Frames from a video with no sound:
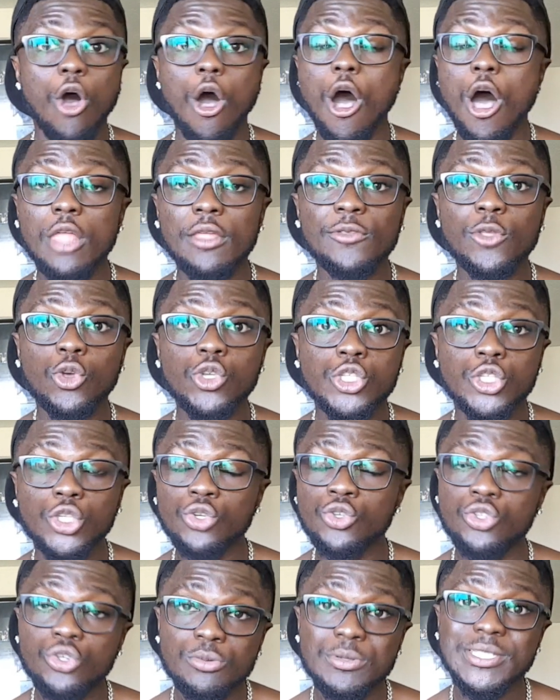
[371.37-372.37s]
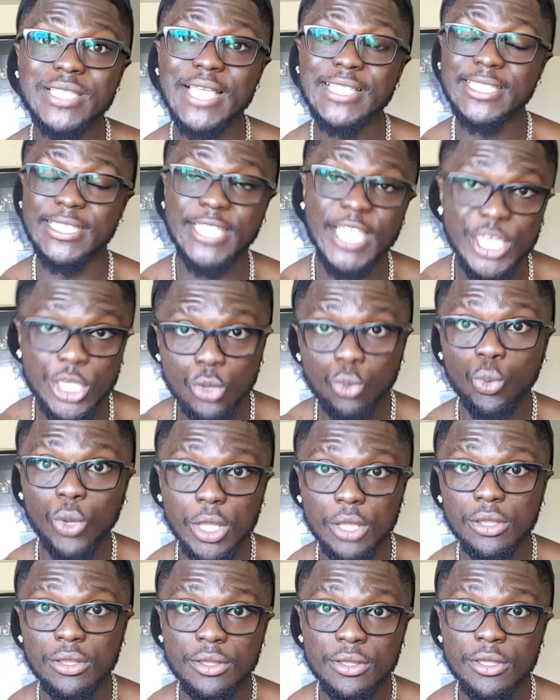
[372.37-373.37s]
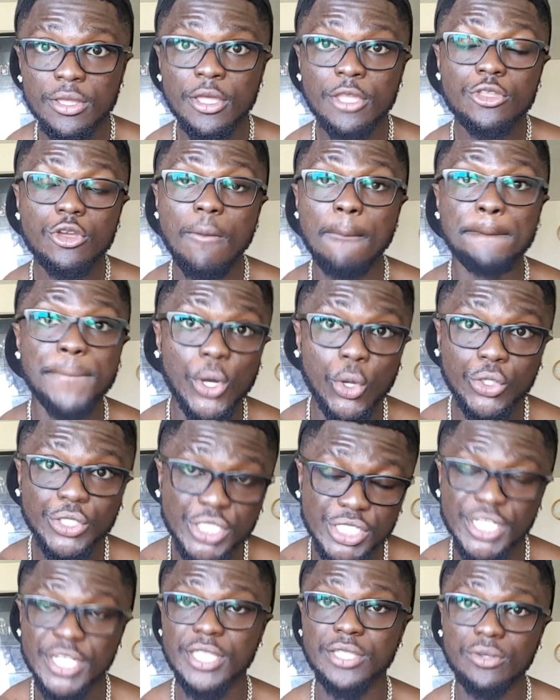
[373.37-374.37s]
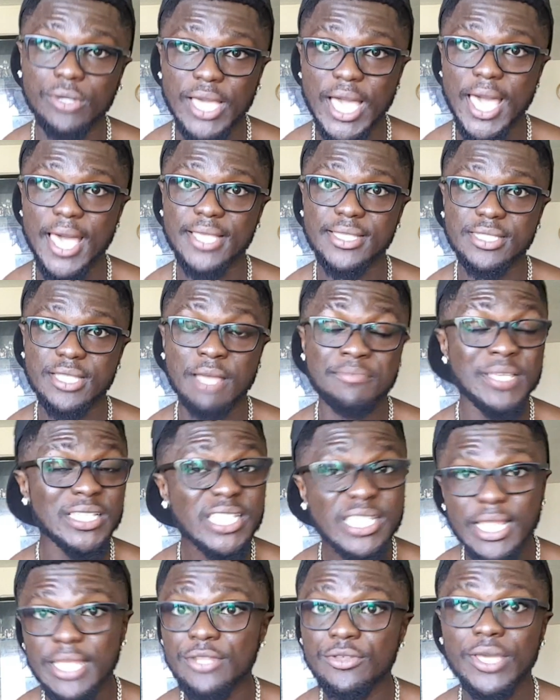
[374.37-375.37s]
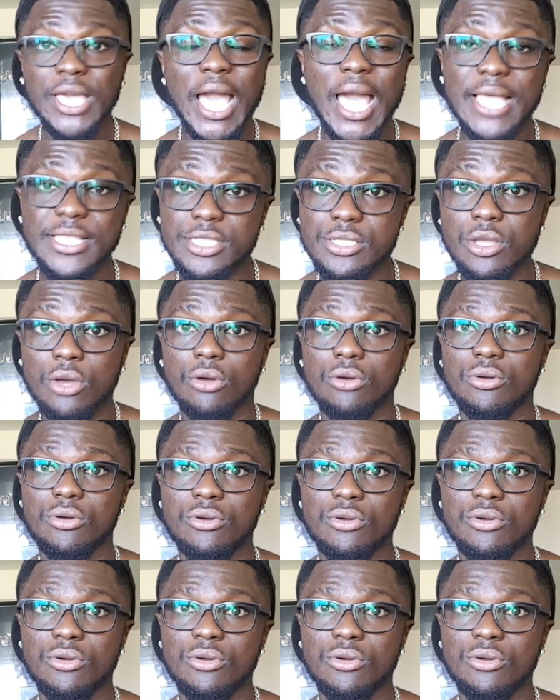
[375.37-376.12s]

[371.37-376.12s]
All of those YouTubers that say you will, they're bullshitting you guys. I'm just letting you guys know.